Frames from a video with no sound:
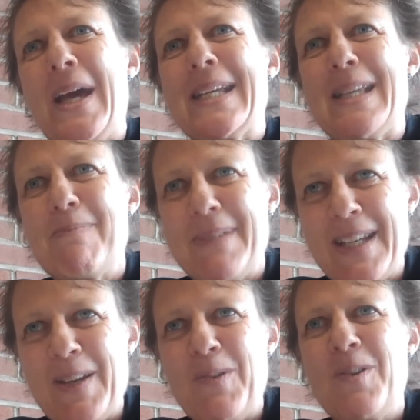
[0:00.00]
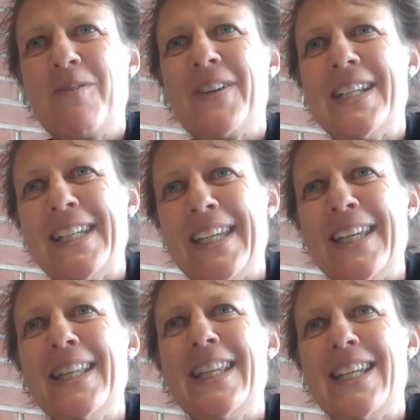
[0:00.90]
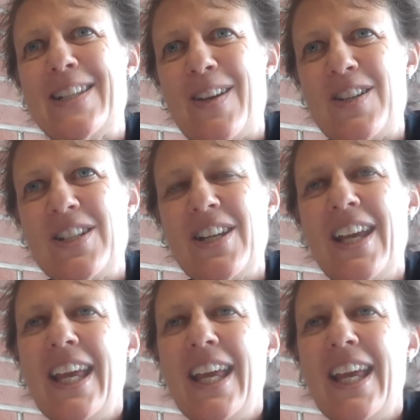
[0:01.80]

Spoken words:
accepting or inviting in these large